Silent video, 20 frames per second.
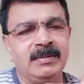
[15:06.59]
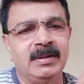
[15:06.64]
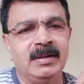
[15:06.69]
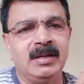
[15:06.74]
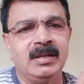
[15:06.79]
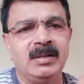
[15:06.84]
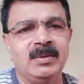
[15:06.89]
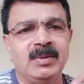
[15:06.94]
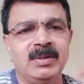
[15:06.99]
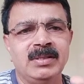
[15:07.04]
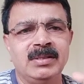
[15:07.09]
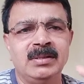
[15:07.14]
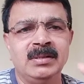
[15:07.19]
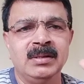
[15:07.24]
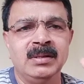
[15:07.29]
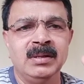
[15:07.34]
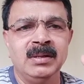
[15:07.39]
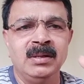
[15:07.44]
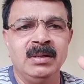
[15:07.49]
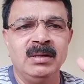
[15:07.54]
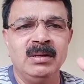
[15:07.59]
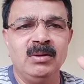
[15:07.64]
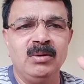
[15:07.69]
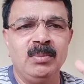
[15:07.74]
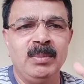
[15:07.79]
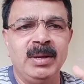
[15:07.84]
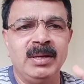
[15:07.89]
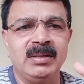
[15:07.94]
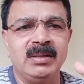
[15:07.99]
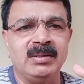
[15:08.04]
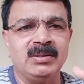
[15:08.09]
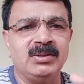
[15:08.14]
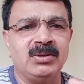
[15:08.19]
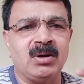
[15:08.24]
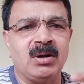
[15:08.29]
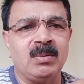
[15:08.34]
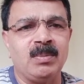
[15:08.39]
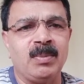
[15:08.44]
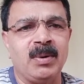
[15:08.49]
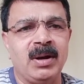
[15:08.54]
Otherwise, you'll make the
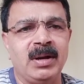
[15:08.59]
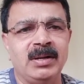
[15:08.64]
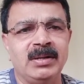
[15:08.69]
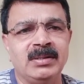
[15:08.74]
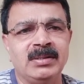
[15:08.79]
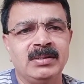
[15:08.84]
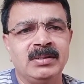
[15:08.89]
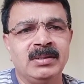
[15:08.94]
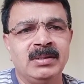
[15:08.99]
short points.